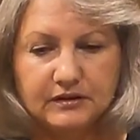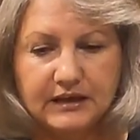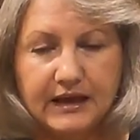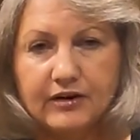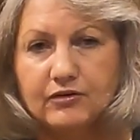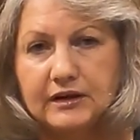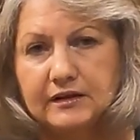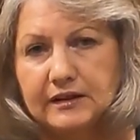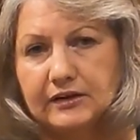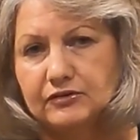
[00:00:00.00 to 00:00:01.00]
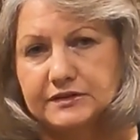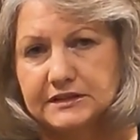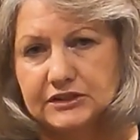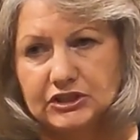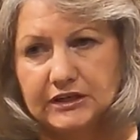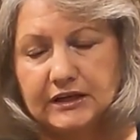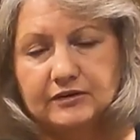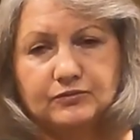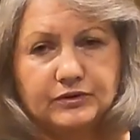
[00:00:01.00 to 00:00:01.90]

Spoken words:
the area that you're stitching in,